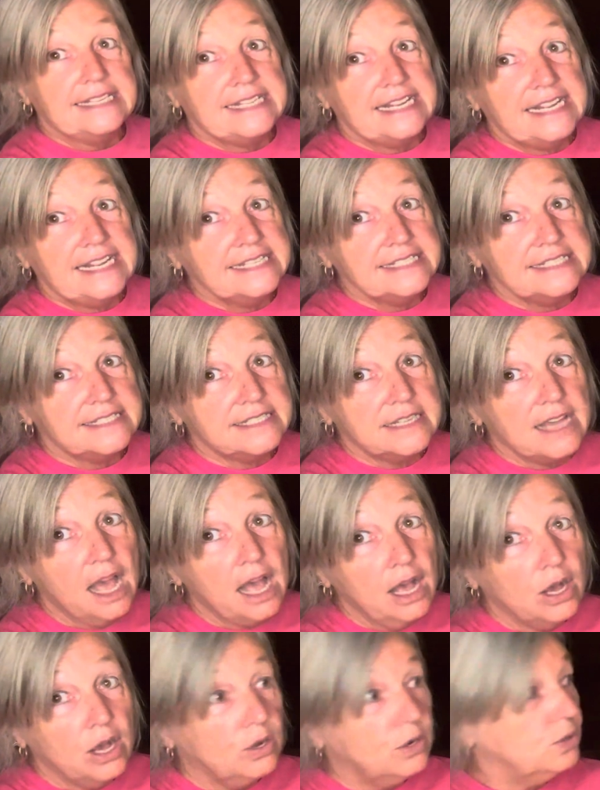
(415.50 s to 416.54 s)
his
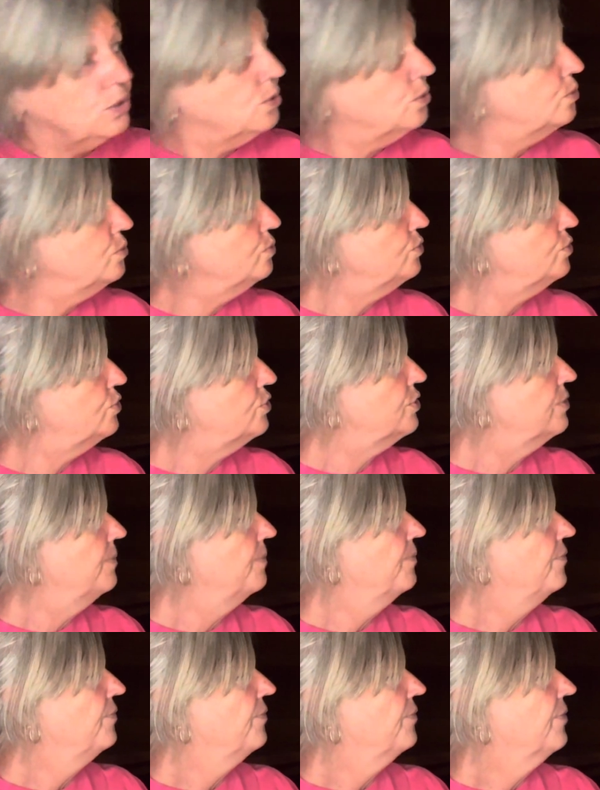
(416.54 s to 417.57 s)
toes,
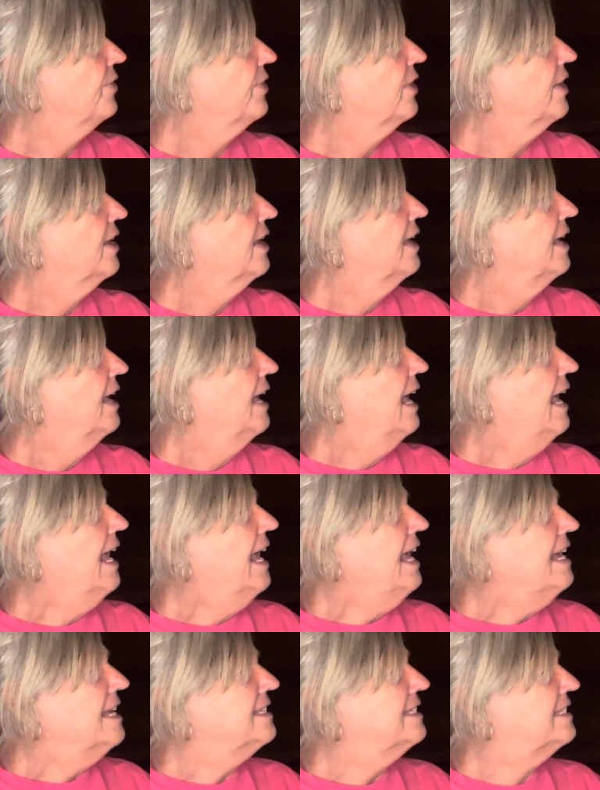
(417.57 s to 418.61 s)

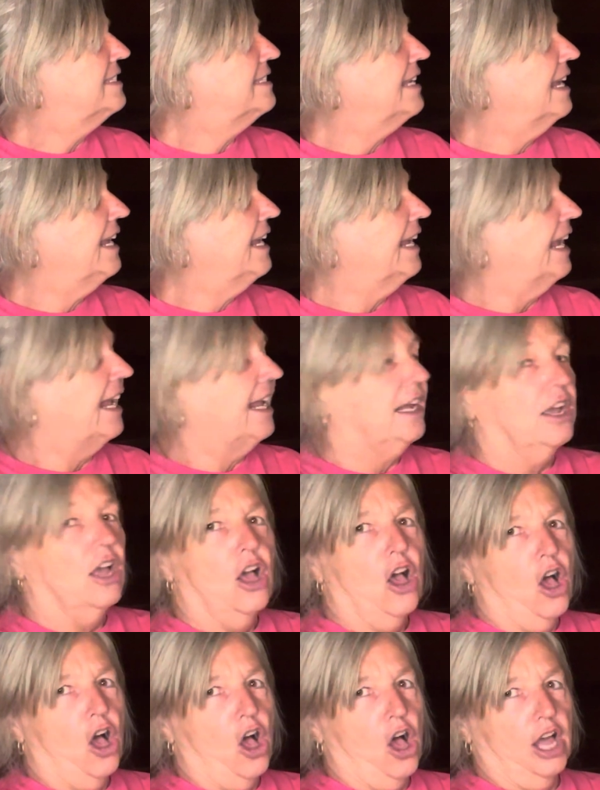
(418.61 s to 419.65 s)
singing
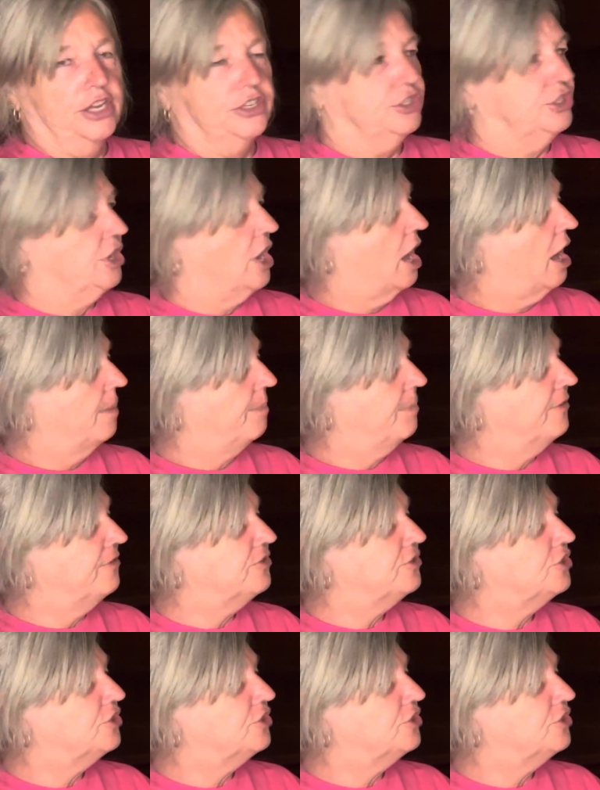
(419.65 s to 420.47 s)
on top of